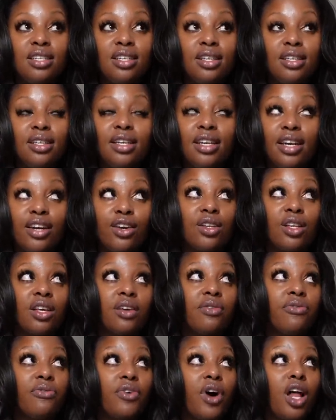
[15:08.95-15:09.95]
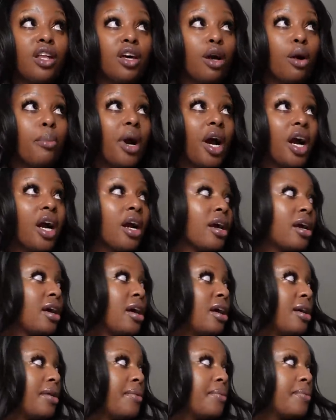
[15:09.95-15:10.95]
nearly falling apart.
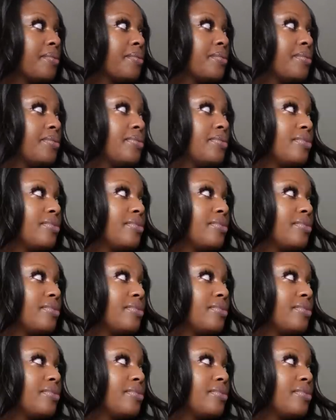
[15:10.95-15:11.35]
Coffee.